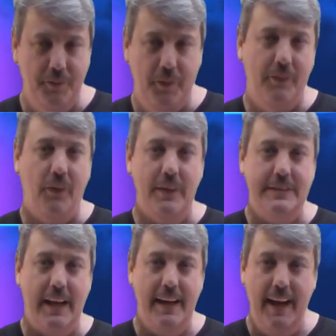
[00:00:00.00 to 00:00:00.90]
before
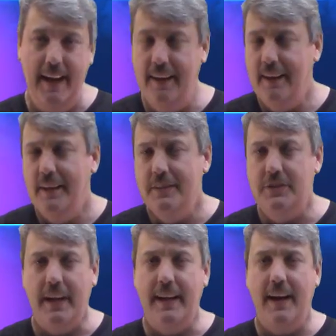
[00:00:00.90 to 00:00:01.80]
Sunday.
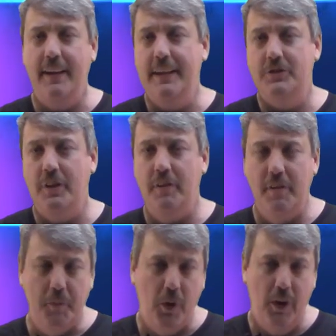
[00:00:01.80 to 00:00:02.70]
Checking out injury
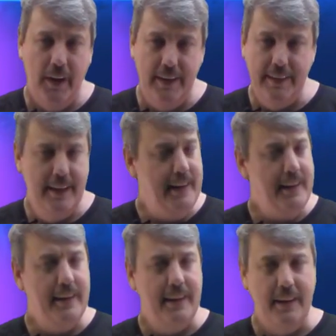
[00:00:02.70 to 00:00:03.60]
report
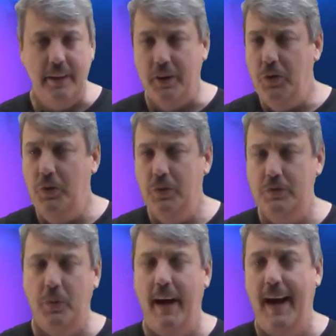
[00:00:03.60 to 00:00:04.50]
and the
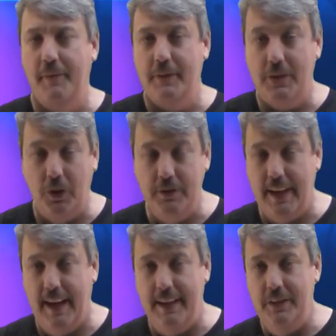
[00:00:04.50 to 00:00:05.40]
news, what happened goes
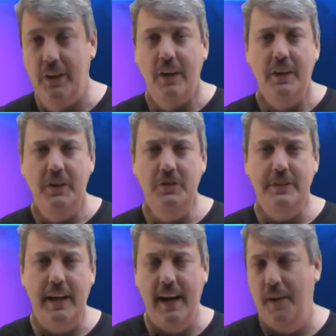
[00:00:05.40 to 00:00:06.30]
on.
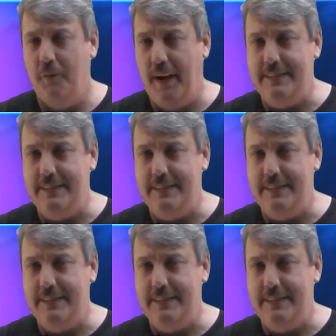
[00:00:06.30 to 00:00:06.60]
Usually by